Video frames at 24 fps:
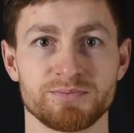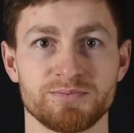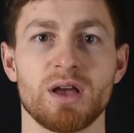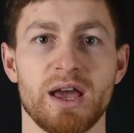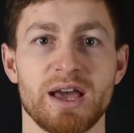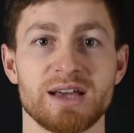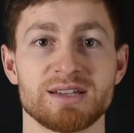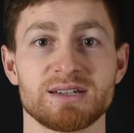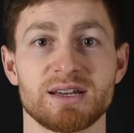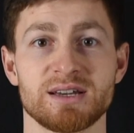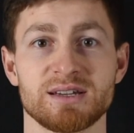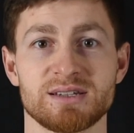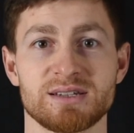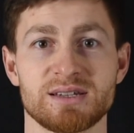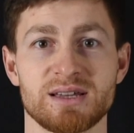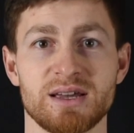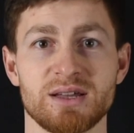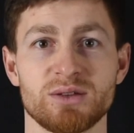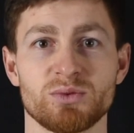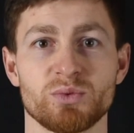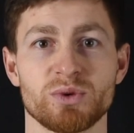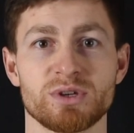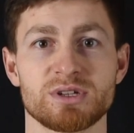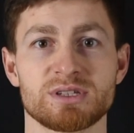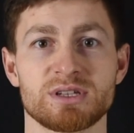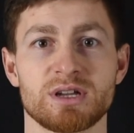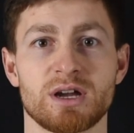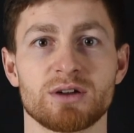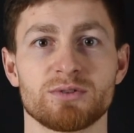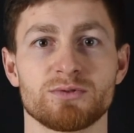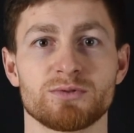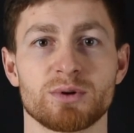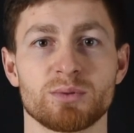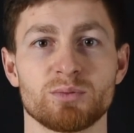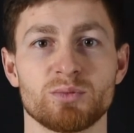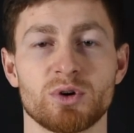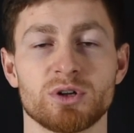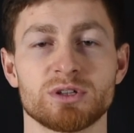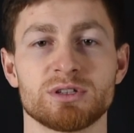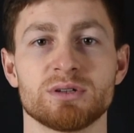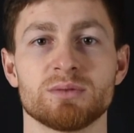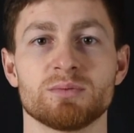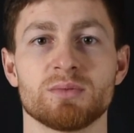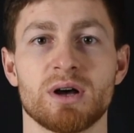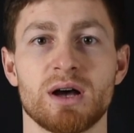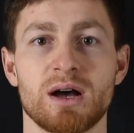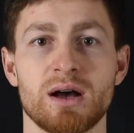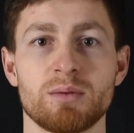as I said, we start from
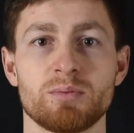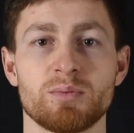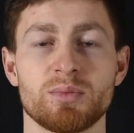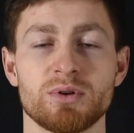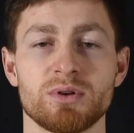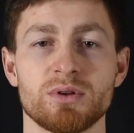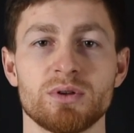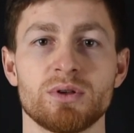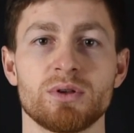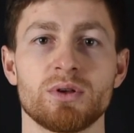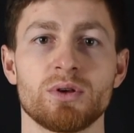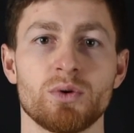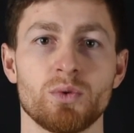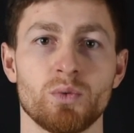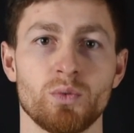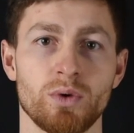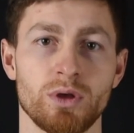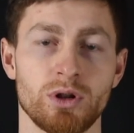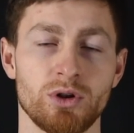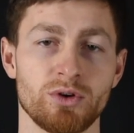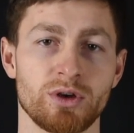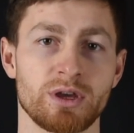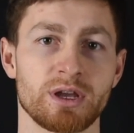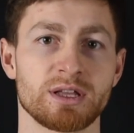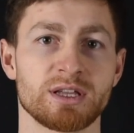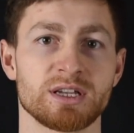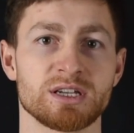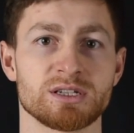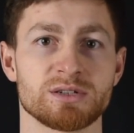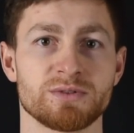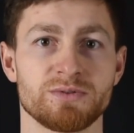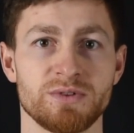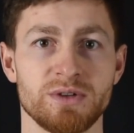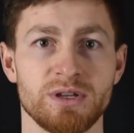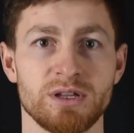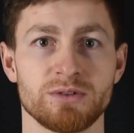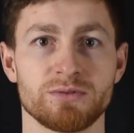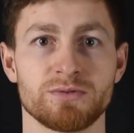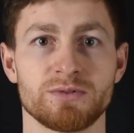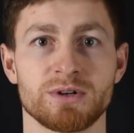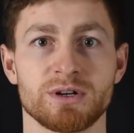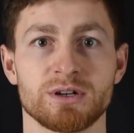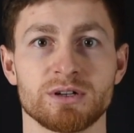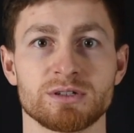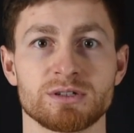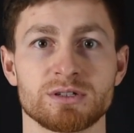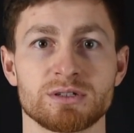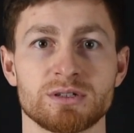bottom up. We look at his feet
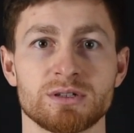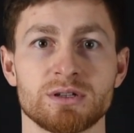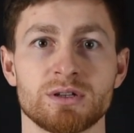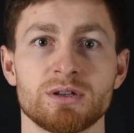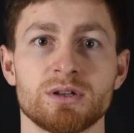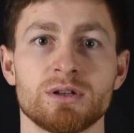first.